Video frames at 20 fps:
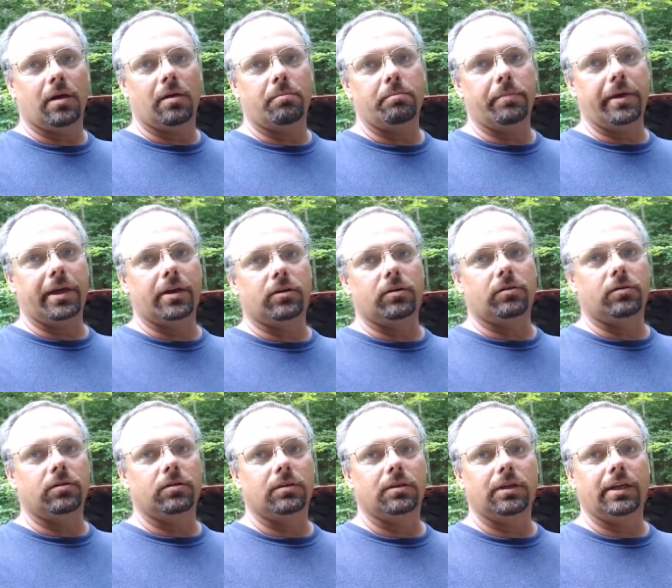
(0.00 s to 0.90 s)

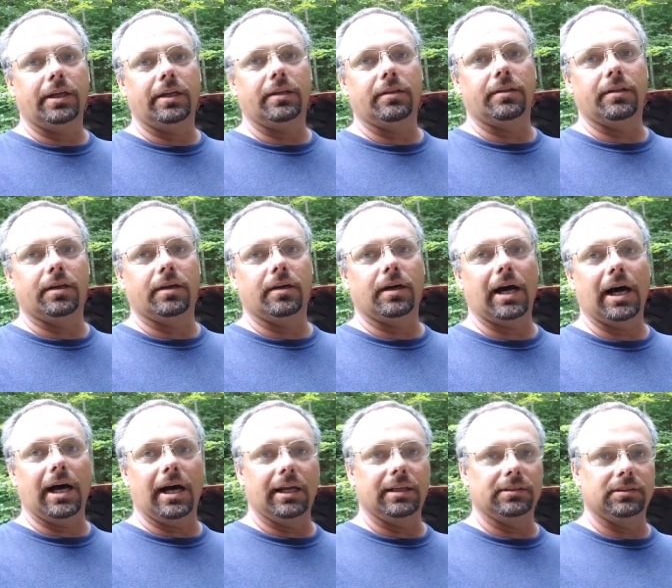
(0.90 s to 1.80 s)
metal in the
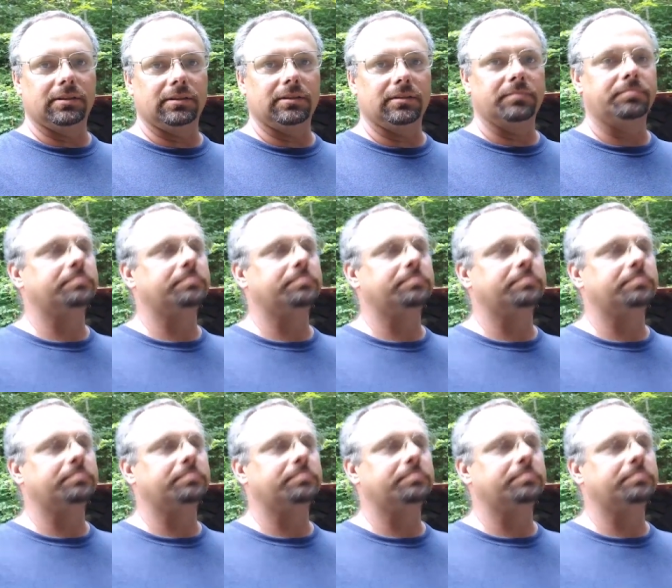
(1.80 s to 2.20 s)
lines.